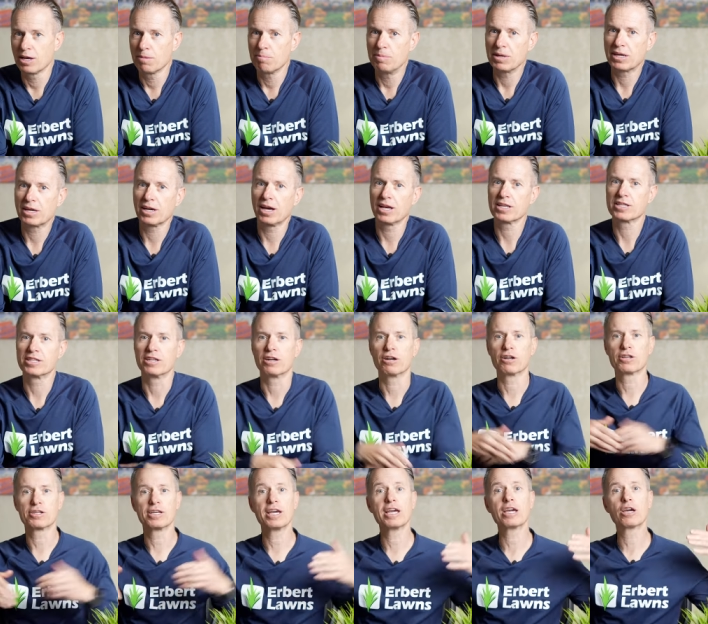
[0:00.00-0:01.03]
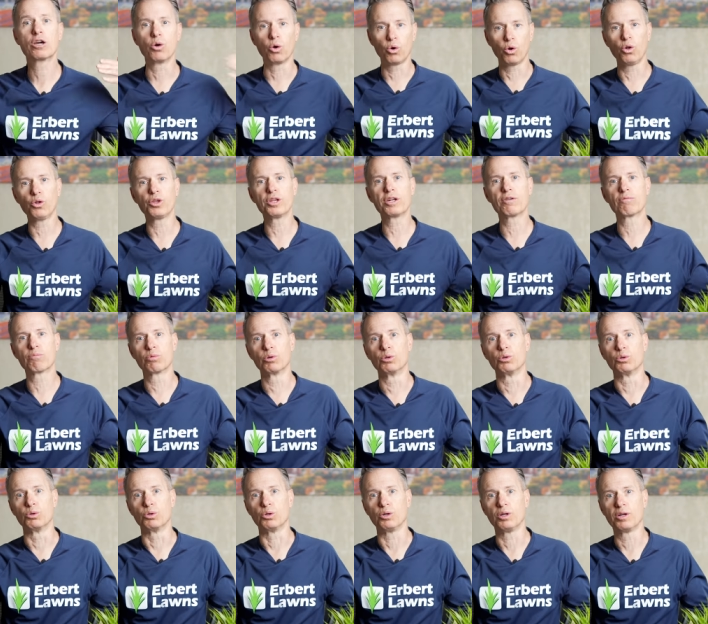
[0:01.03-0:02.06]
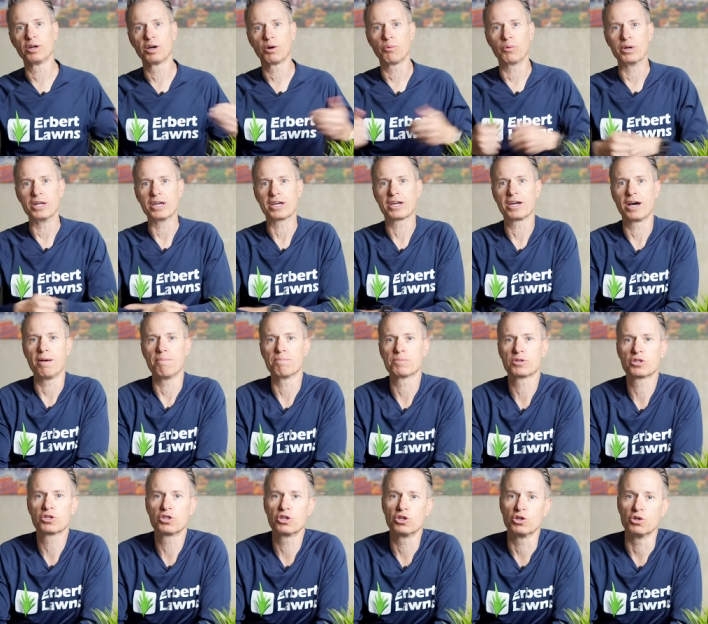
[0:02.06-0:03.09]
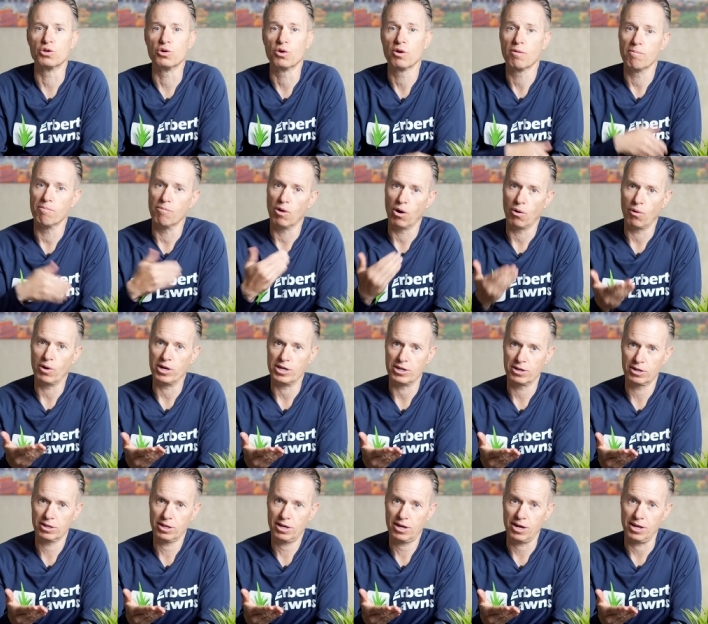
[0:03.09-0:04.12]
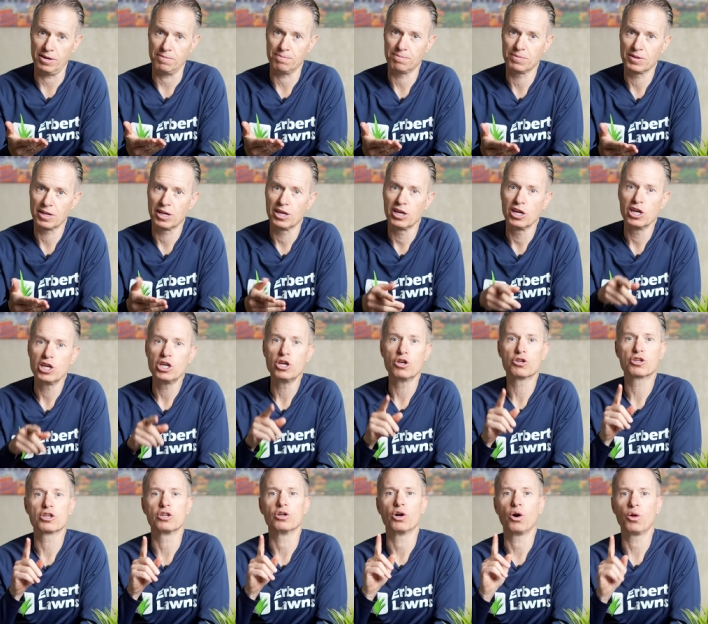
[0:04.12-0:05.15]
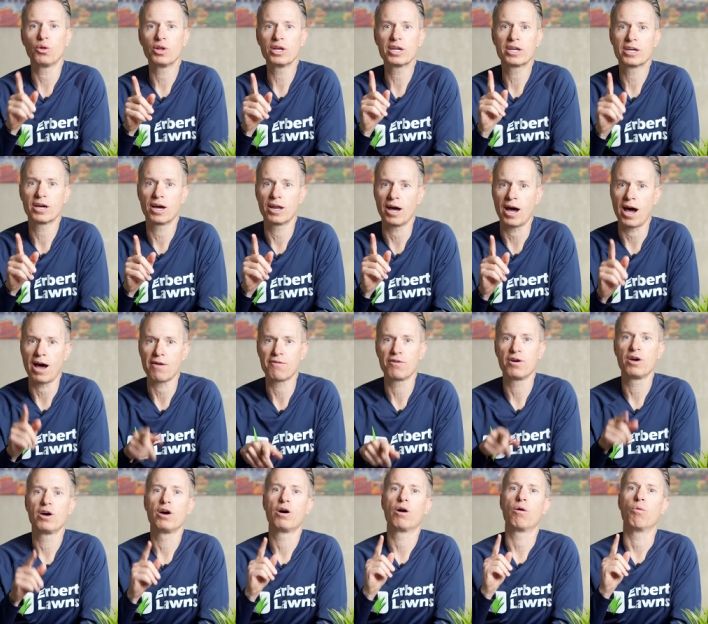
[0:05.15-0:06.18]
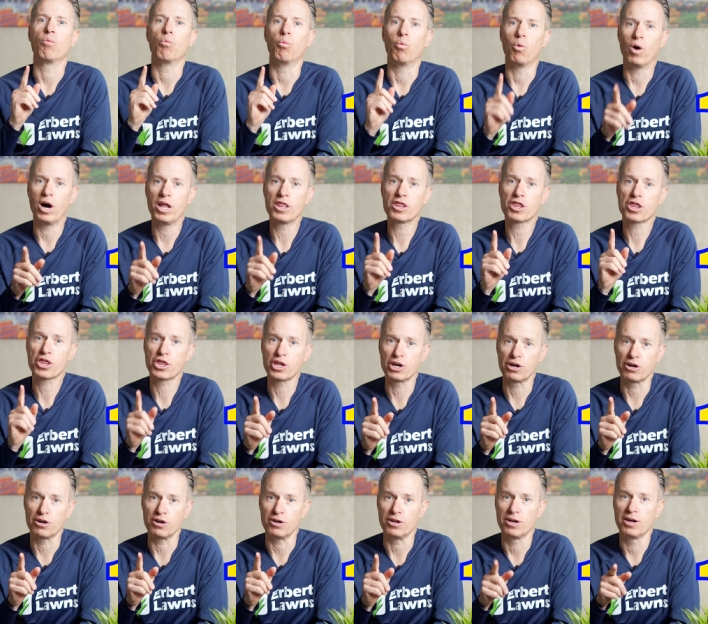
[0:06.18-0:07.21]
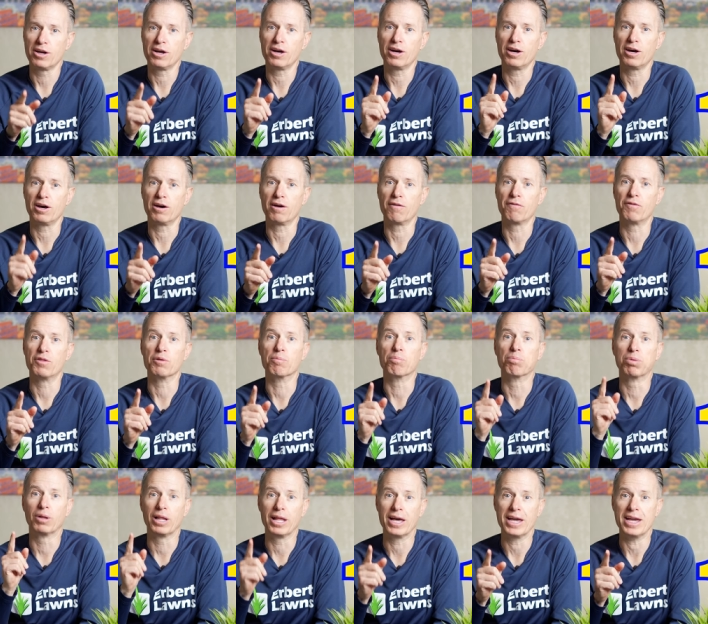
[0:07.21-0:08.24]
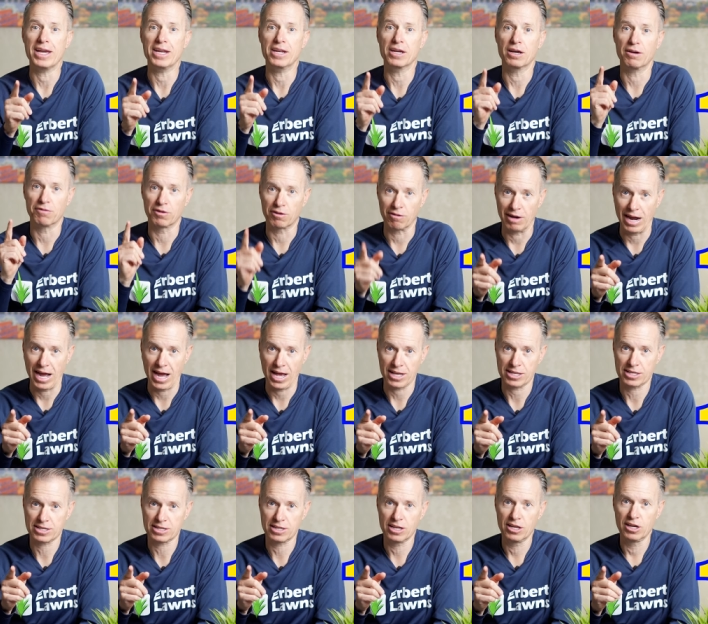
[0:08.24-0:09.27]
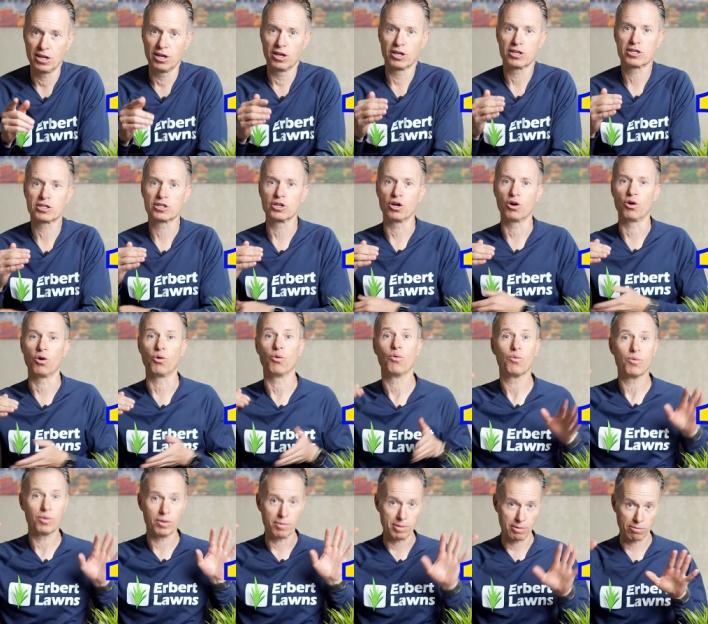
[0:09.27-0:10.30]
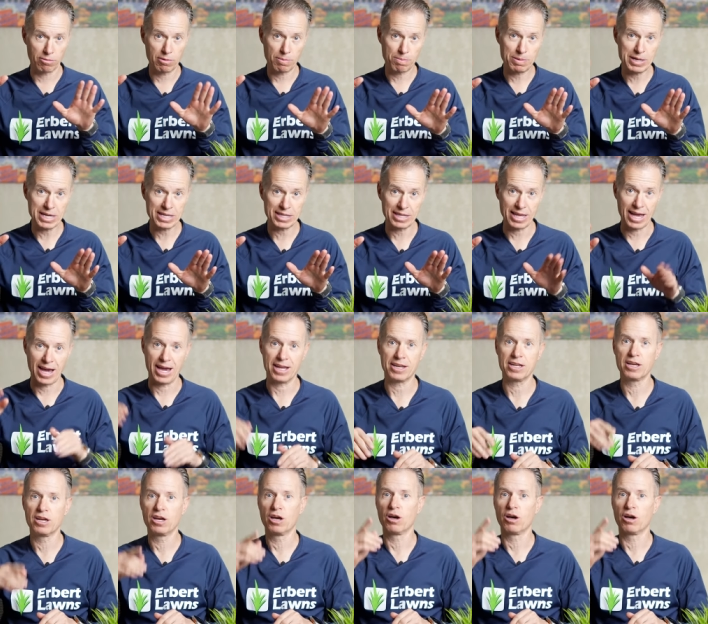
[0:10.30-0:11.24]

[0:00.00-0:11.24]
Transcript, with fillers: Because there is a golden rule when it comes to mowing your lawn. You should only cut off one third of the blade of grass. So let me repeat that.